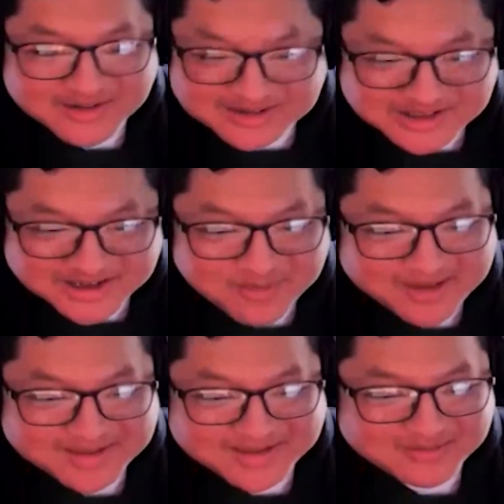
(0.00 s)
Just
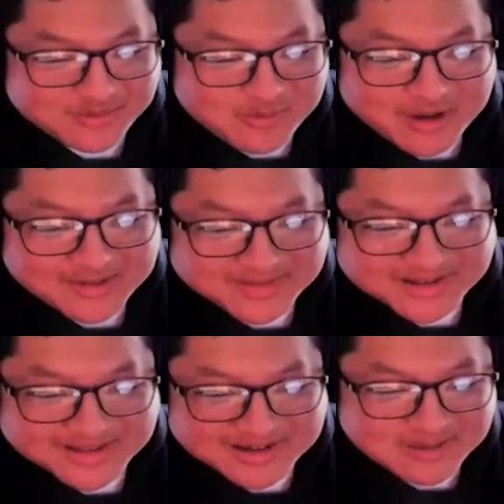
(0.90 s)
based from what I've seen,
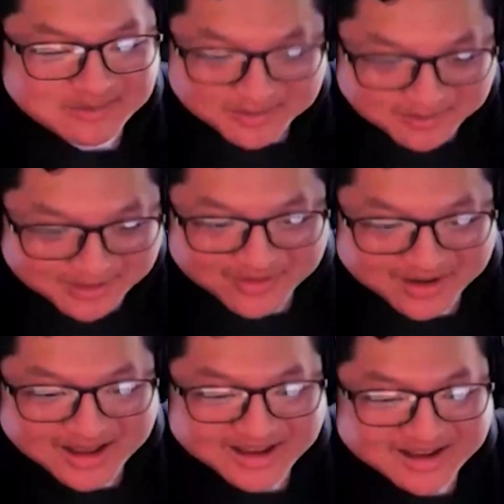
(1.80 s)
because I'm a Spotify
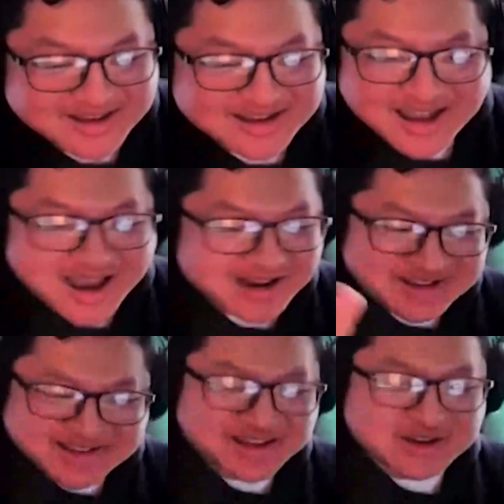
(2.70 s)
guy, I could
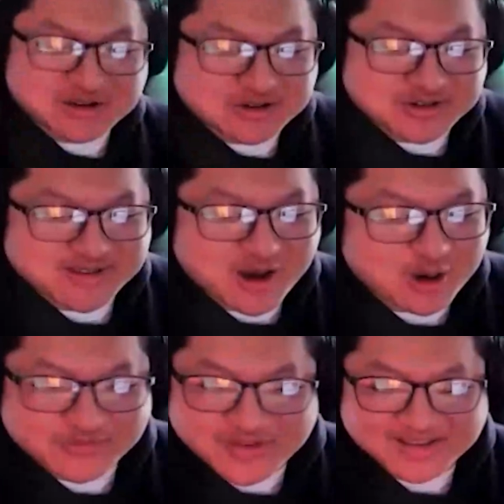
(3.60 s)
see your
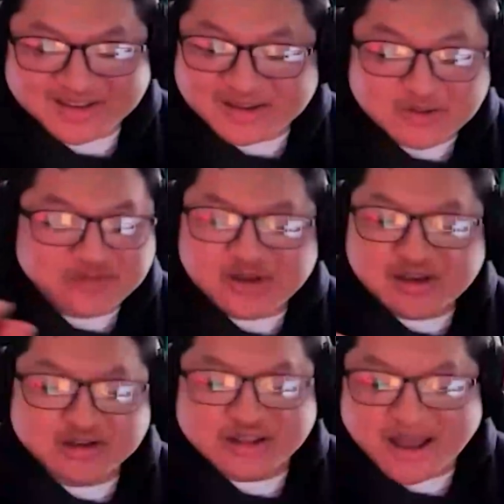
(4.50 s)
discography. I see you've
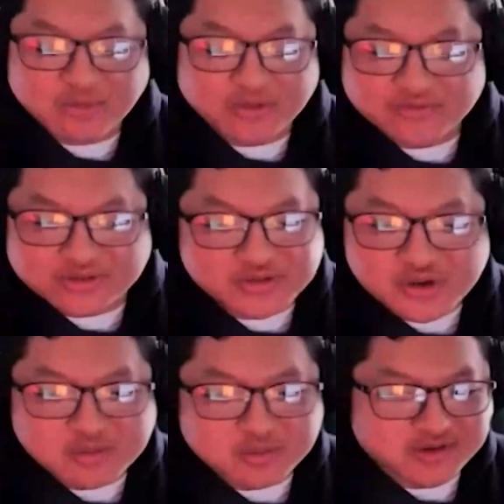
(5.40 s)
collabed with
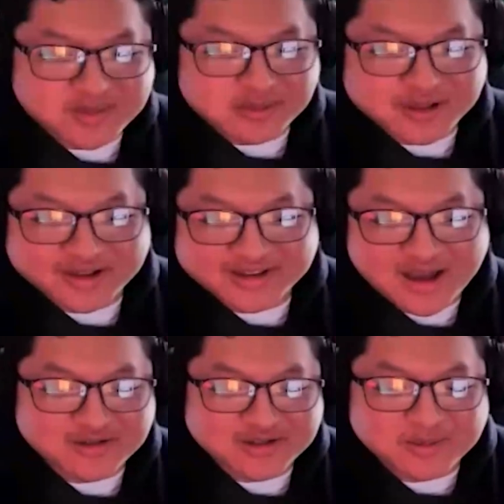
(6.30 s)
numerous people, like
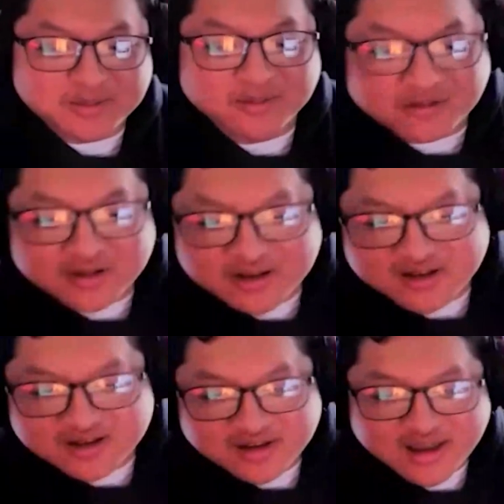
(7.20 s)
countless people.
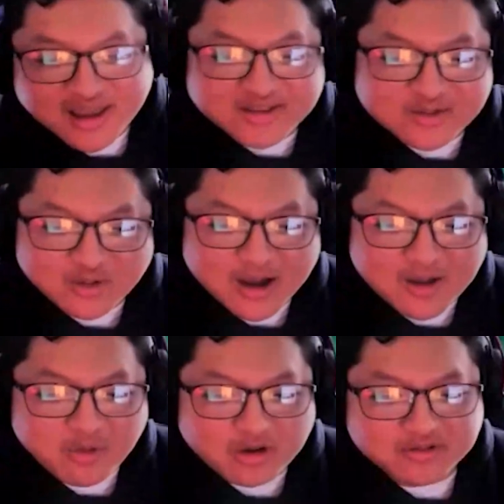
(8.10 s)
And so
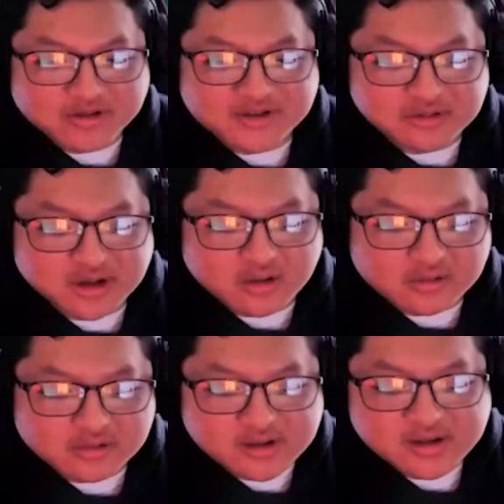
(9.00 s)
I'm wondering too,
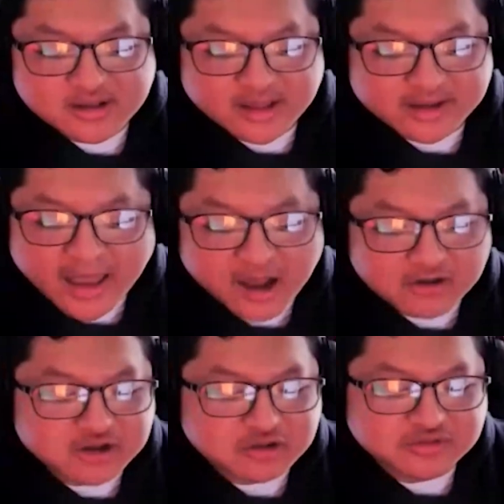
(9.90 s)
though, like how
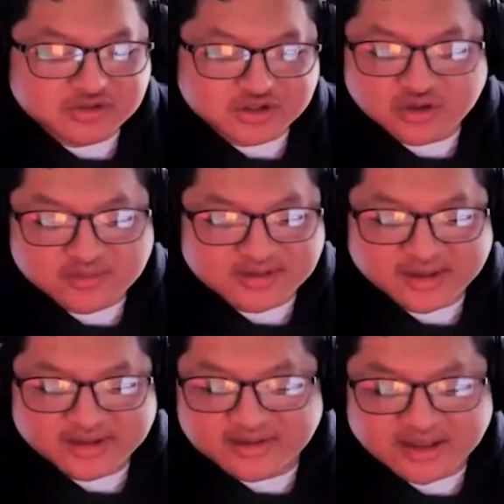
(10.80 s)
do you choose and
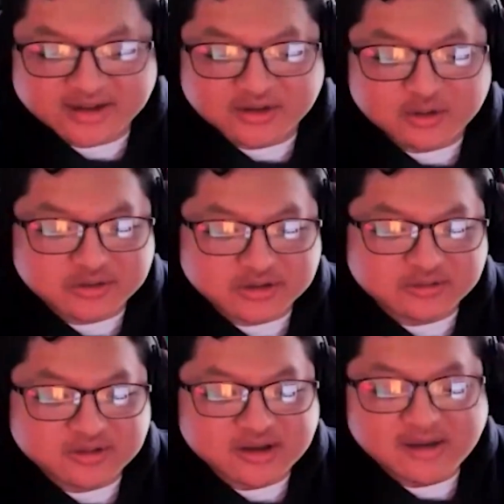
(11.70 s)
like select who
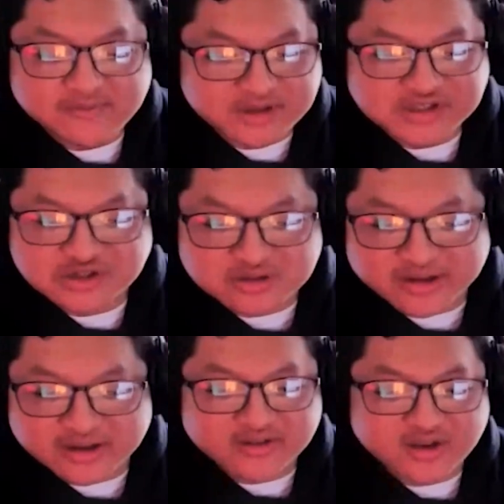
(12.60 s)
to feature
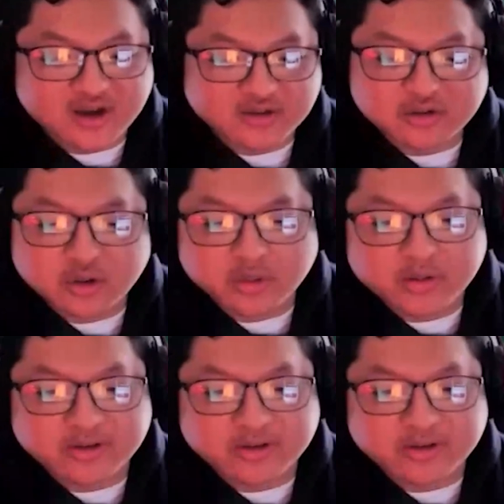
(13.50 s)
like on songs or who to work